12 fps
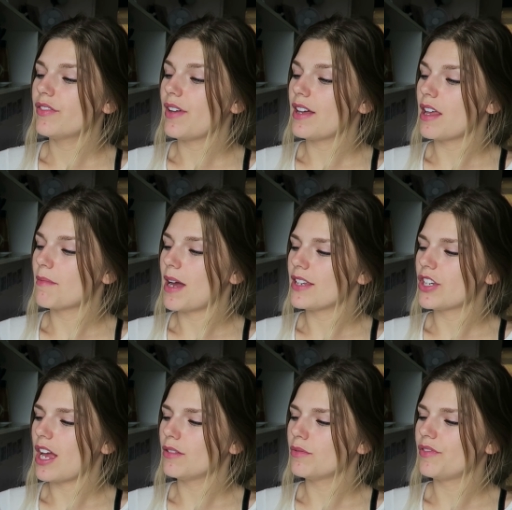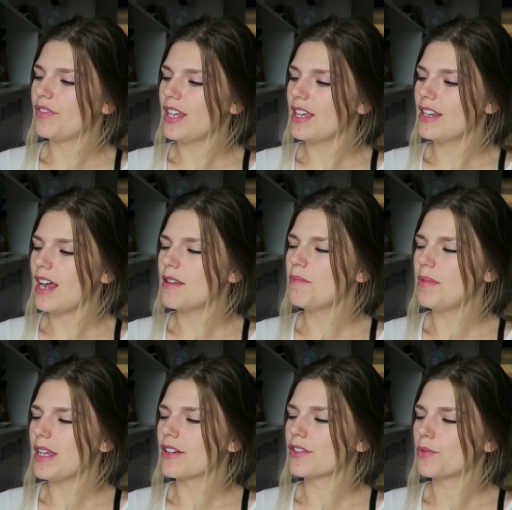ever found out my child was vegan, I'd beat